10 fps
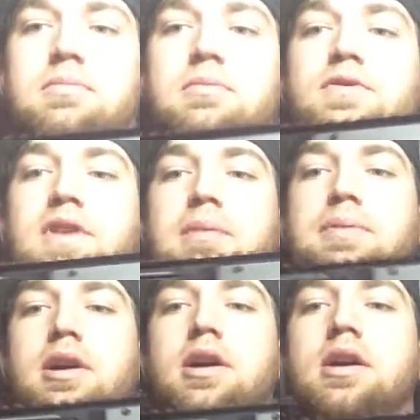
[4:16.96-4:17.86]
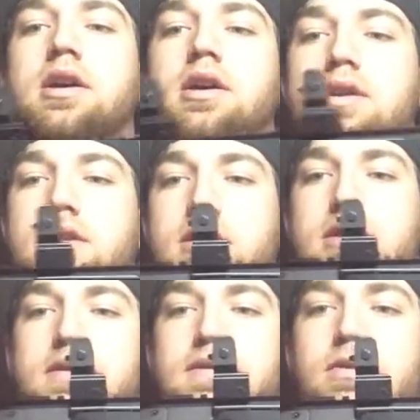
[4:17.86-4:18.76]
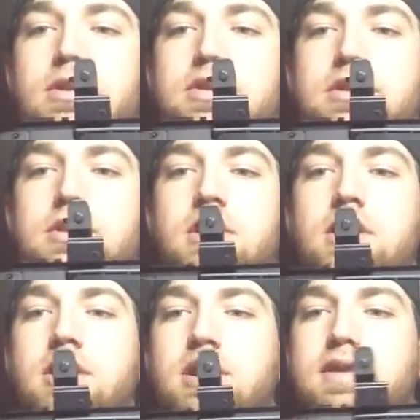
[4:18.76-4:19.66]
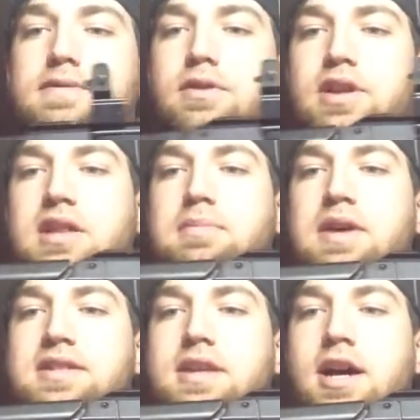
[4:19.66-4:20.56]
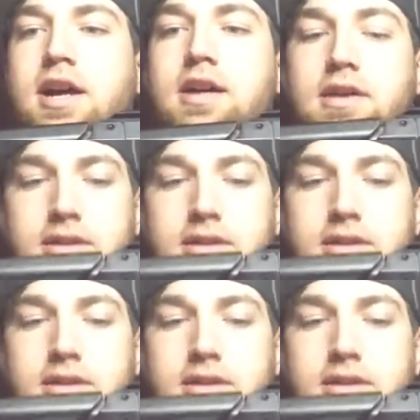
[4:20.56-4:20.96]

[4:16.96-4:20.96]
Moving up, of course, got a full-length buttstock.